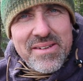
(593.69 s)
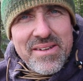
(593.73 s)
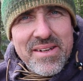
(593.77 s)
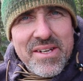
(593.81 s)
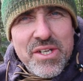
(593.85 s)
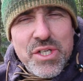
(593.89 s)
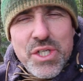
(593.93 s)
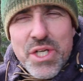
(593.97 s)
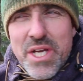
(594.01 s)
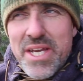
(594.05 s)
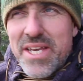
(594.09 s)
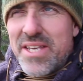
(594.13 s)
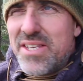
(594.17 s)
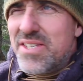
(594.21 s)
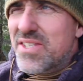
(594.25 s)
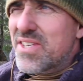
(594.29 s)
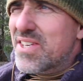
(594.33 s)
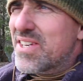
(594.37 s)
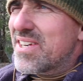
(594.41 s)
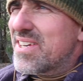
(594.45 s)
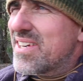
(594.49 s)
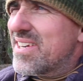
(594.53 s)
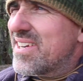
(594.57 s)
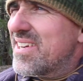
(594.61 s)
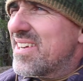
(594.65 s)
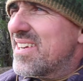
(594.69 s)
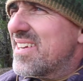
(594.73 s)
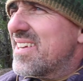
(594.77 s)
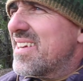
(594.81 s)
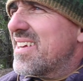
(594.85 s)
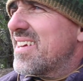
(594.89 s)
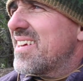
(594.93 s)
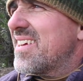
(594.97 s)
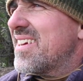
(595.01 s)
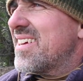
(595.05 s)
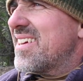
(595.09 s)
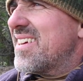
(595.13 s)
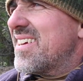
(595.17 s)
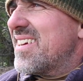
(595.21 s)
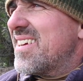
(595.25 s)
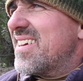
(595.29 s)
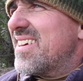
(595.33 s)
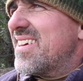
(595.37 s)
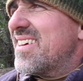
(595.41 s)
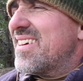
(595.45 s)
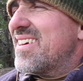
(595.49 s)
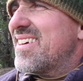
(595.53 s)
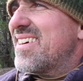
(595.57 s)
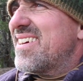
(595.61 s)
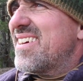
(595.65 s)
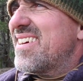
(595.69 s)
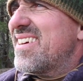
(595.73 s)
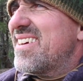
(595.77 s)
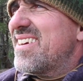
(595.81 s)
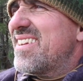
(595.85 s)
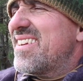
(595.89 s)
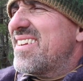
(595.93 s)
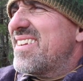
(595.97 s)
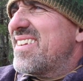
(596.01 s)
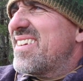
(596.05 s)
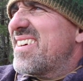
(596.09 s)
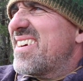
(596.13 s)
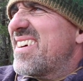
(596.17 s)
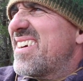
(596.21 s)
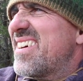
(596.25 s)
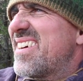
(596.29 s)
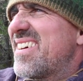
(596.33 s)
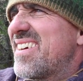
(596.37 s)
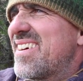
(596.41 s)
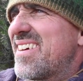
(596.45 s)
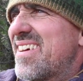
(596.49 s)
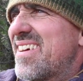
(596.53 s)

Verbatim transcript: and cheese. And uh,